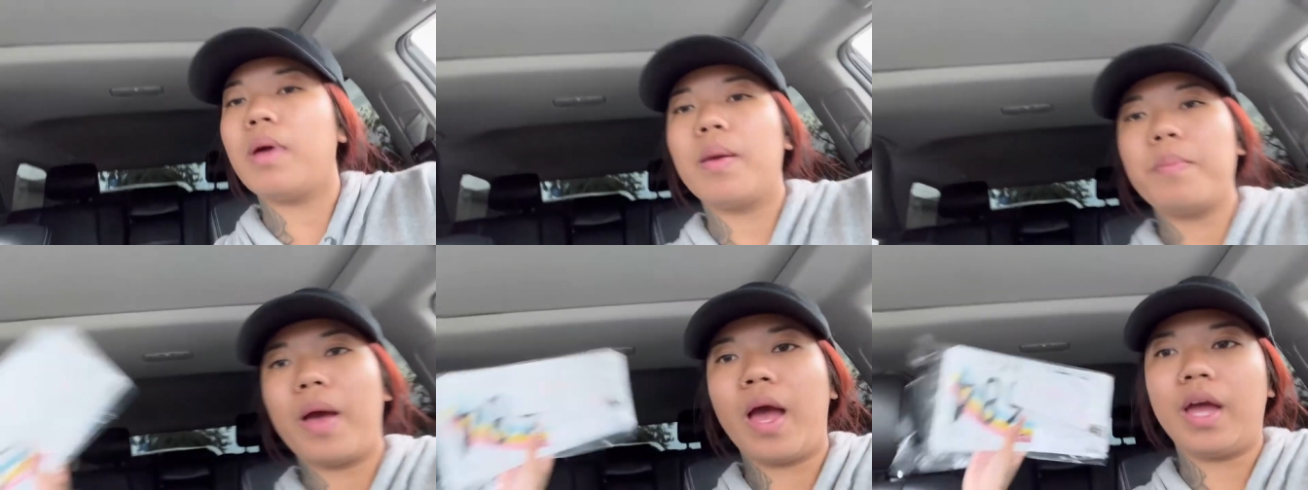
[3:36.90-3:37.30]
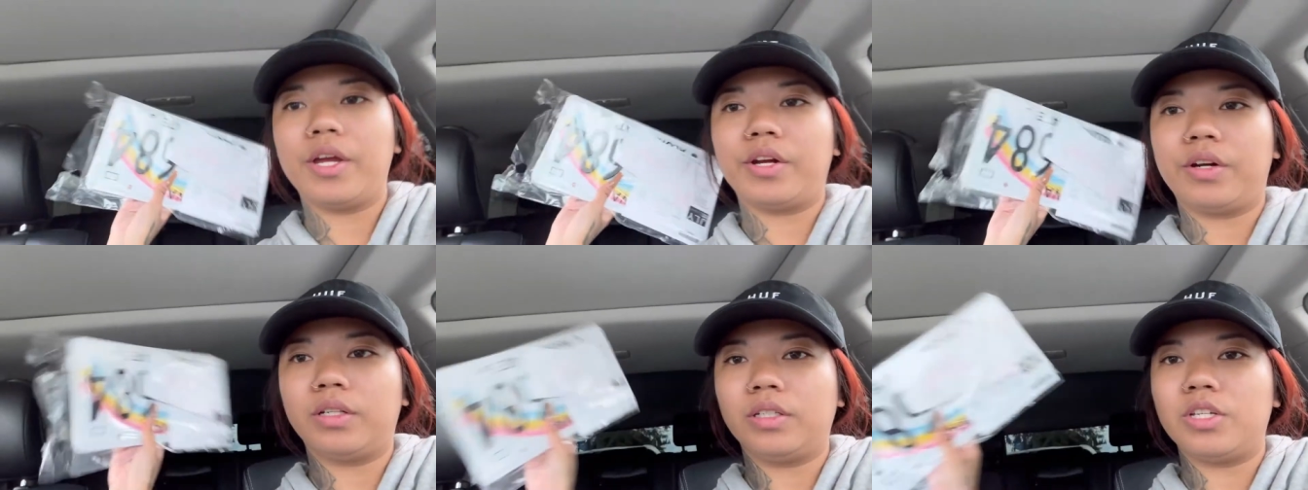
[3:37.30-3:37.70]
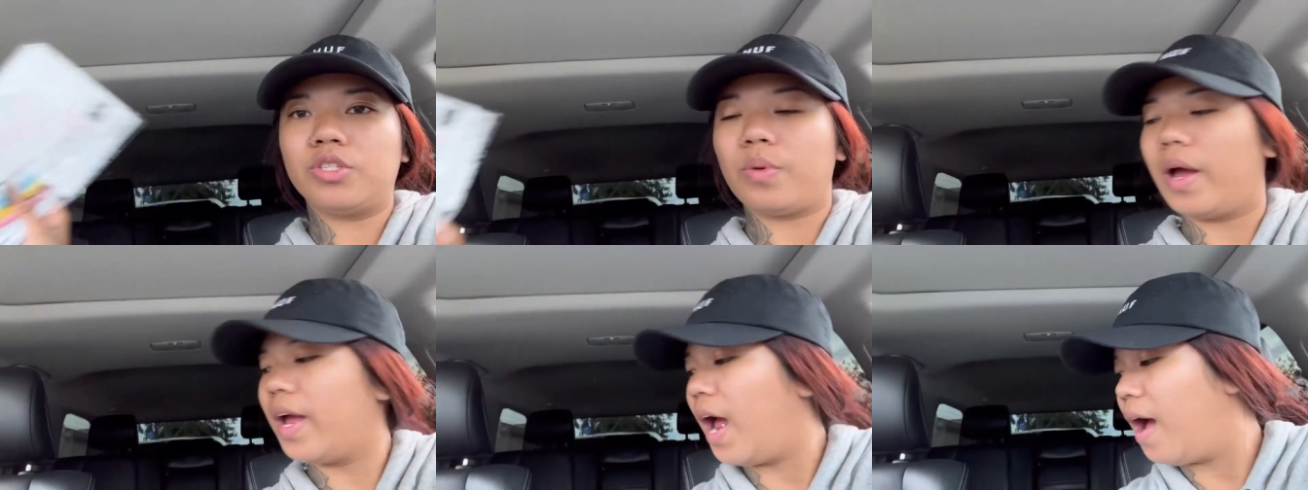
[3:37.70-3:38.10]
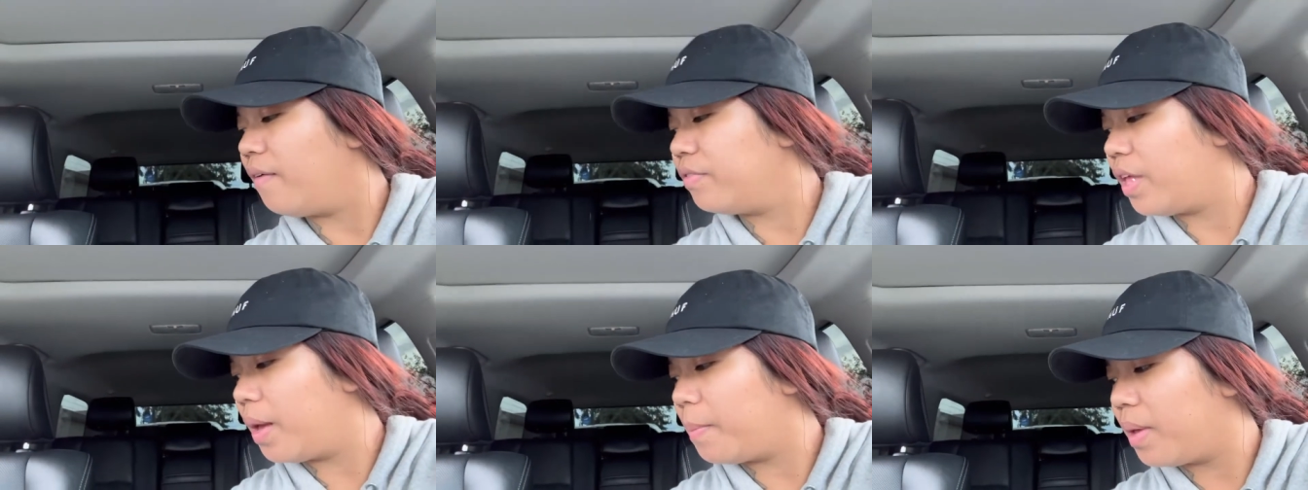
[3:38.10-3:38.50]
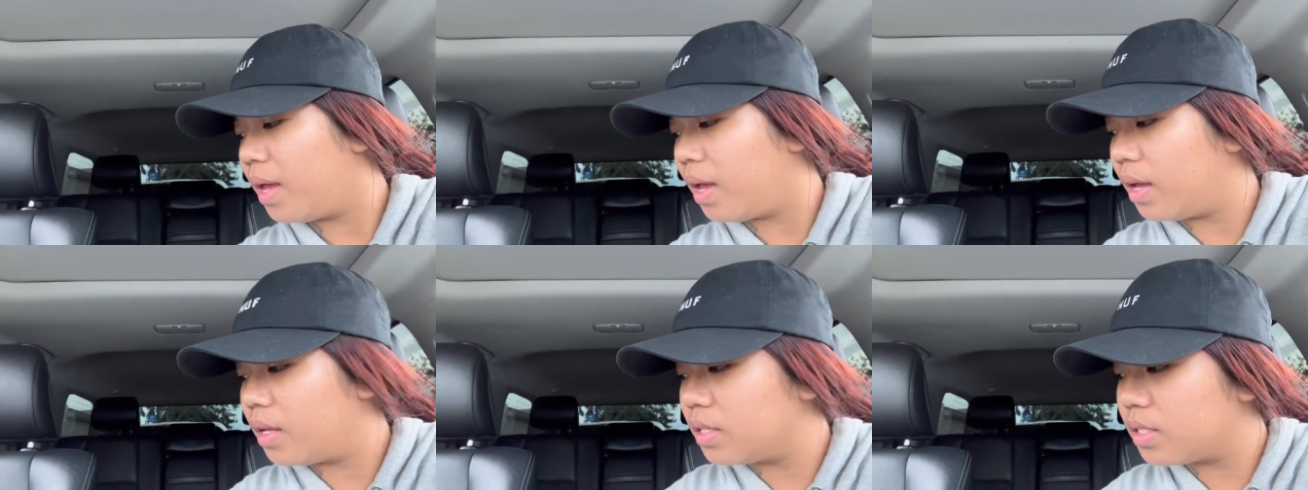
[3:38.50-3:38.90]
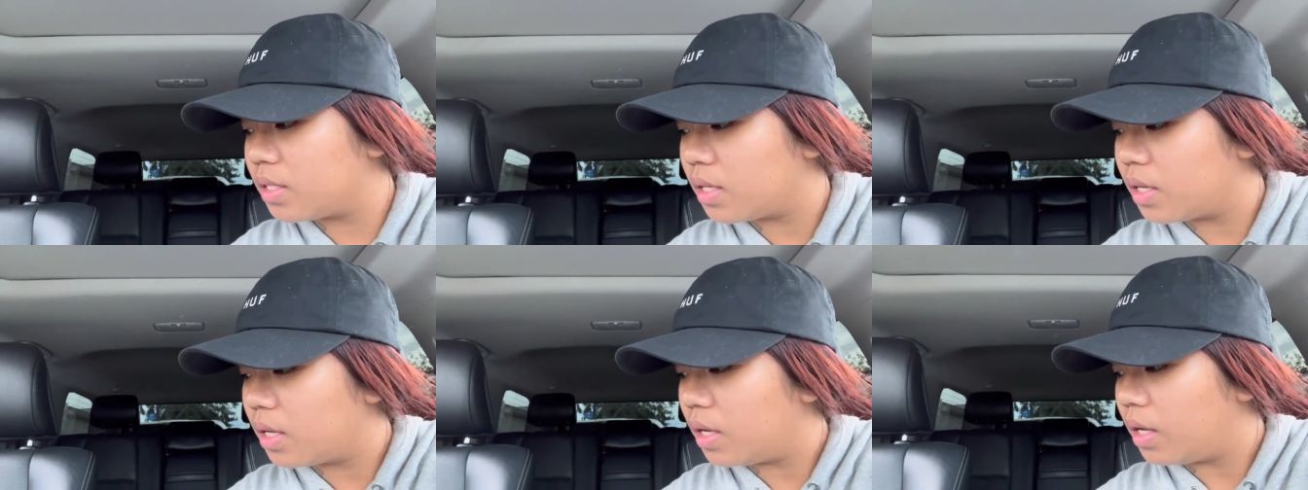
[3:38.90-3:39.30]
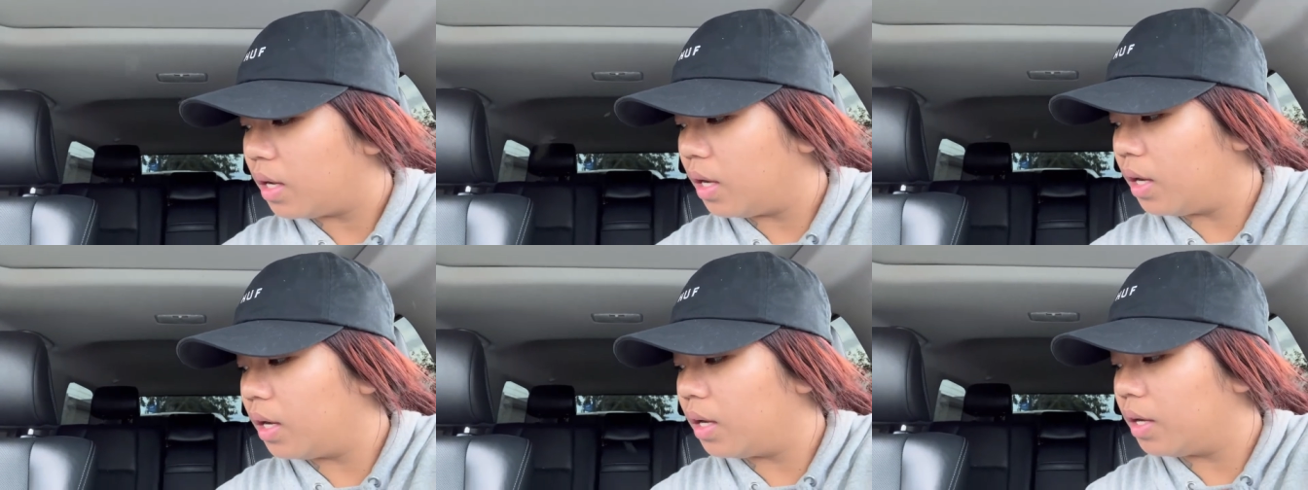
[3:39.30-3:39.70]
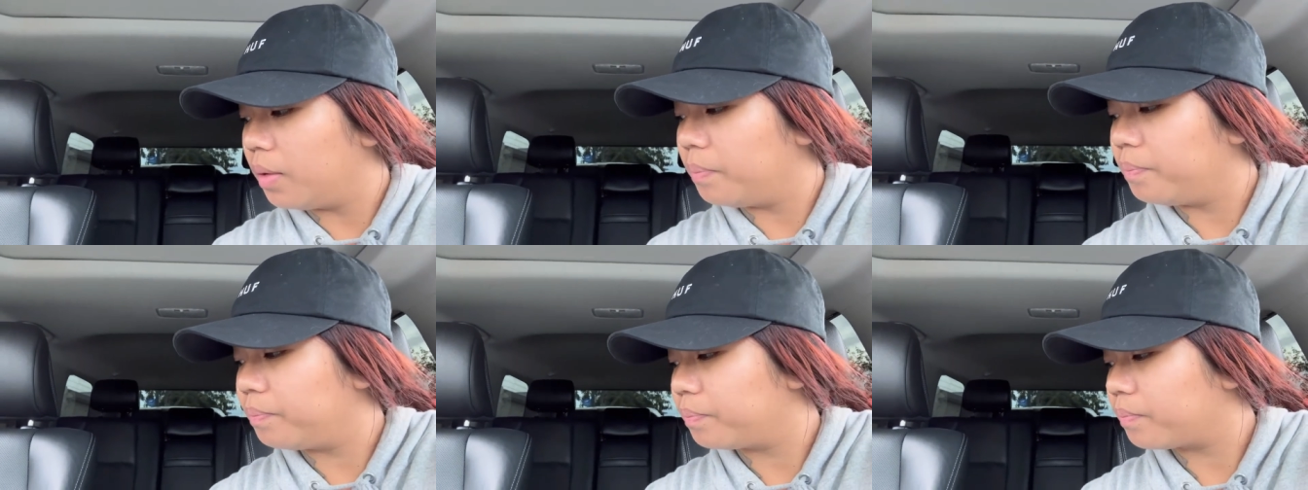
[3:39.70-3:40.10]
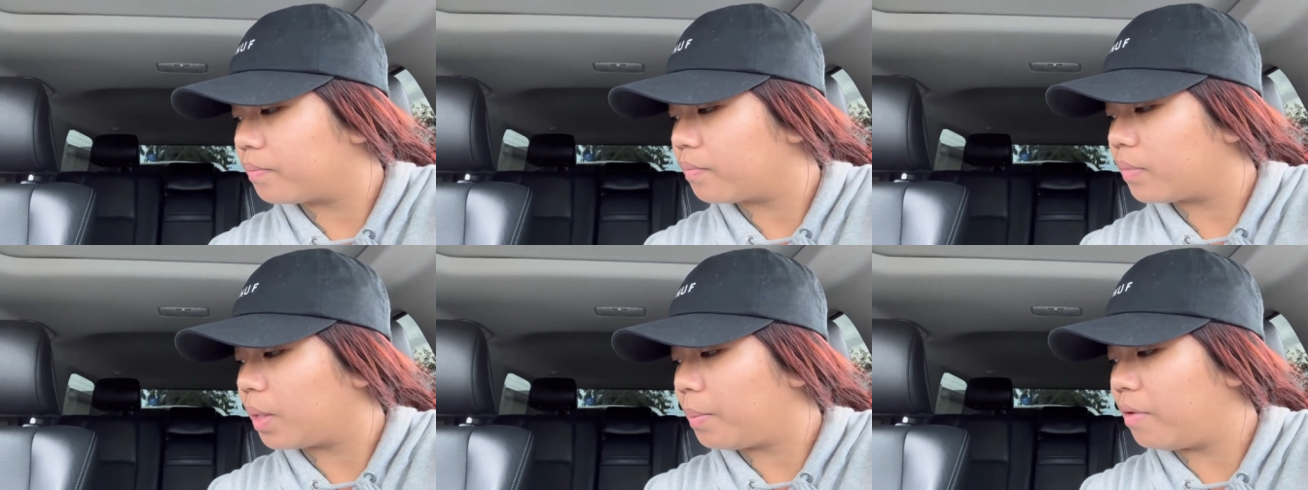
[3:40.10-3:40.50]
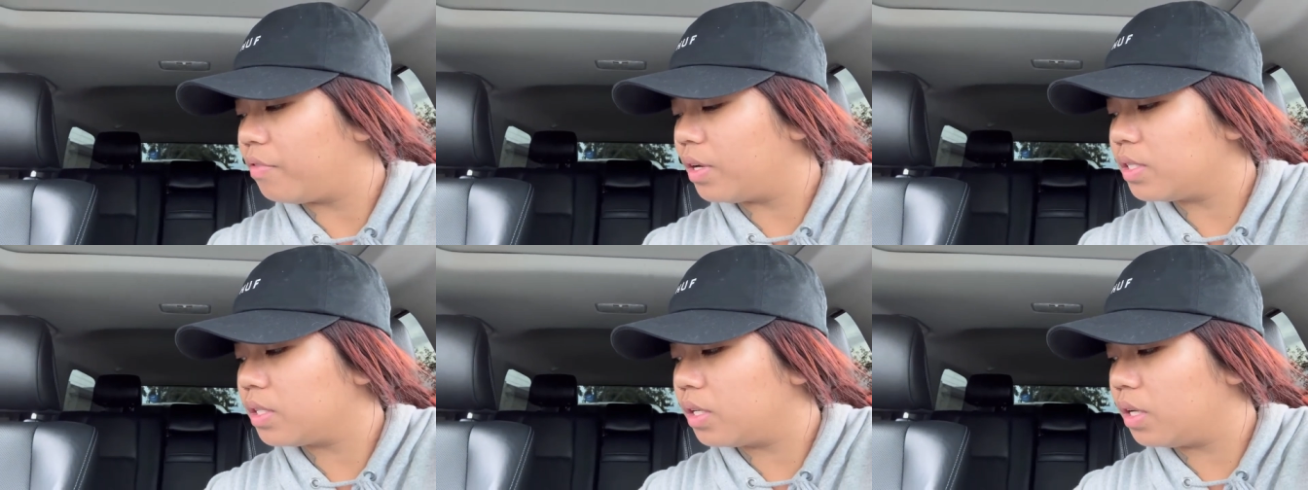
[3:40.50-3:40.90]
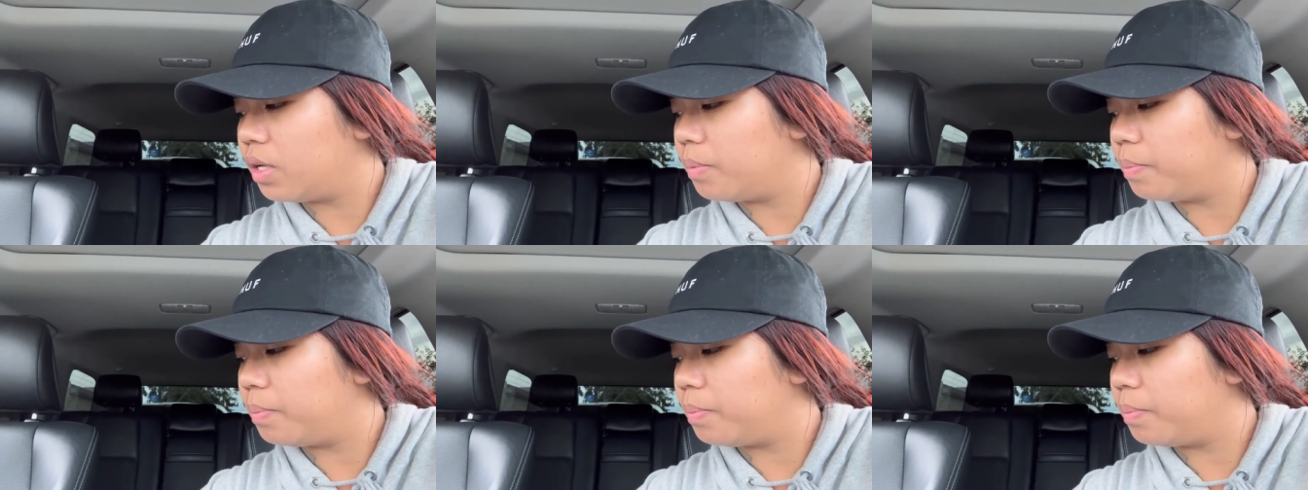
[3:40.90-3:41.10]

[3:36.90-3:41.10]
my bag currently. So I have them, and um, my friend's gonna